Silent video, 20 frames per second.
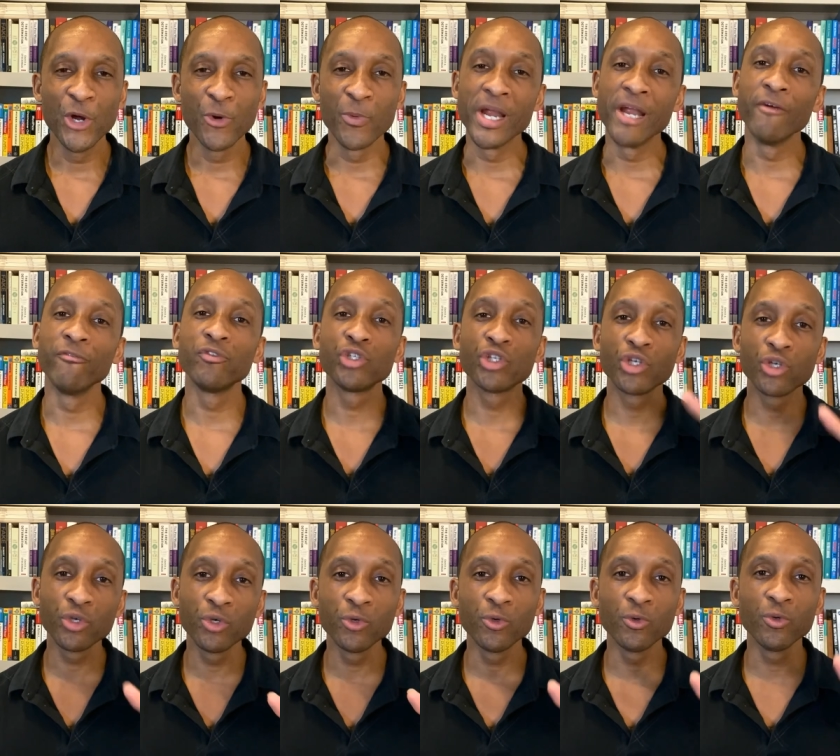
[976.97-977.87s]
We have
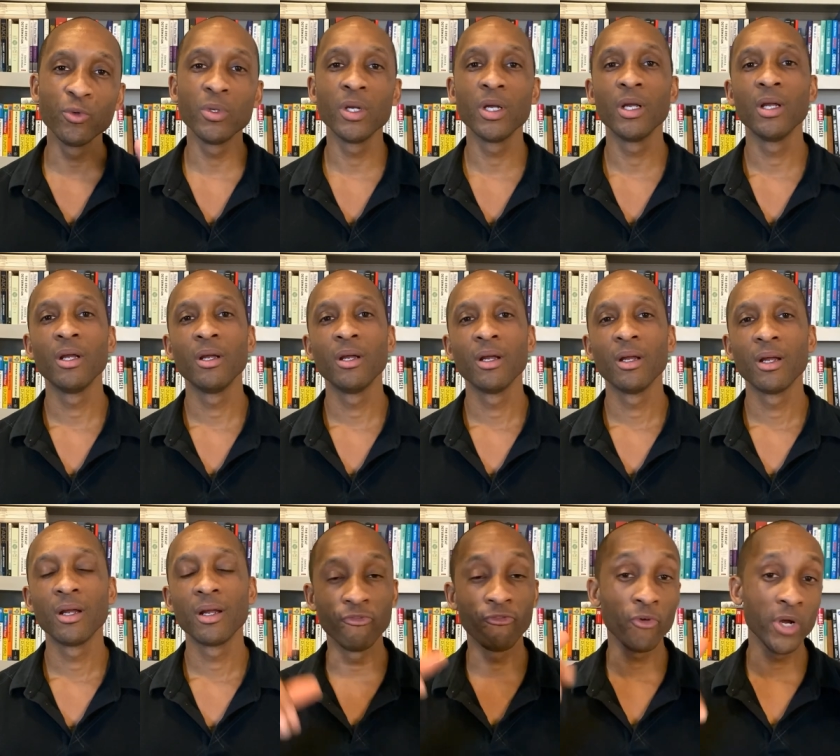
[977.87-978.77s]
two
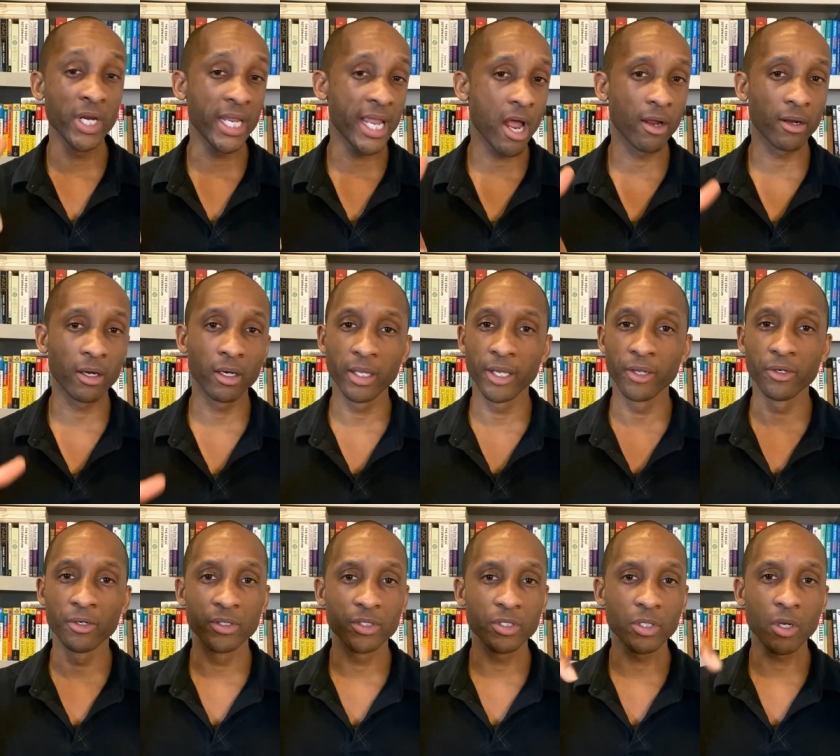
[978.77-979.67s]
free
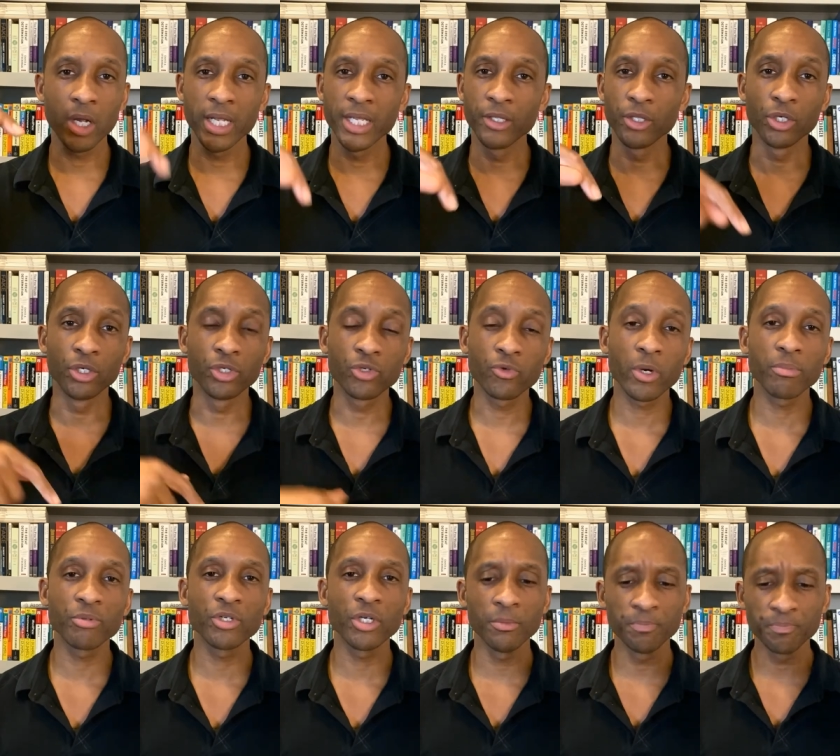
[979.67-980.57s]
calculators in the
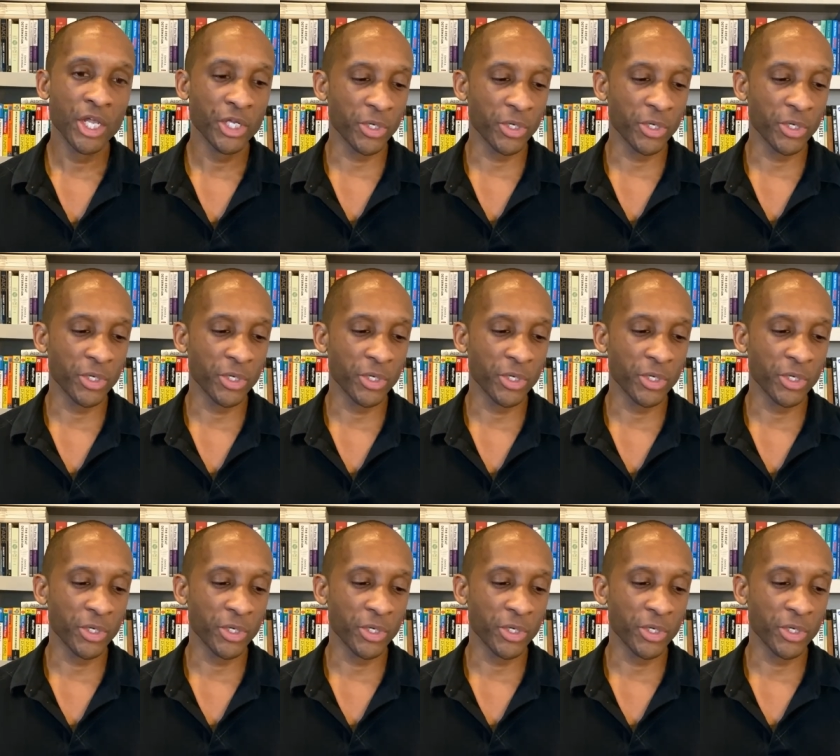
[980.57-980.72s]
description.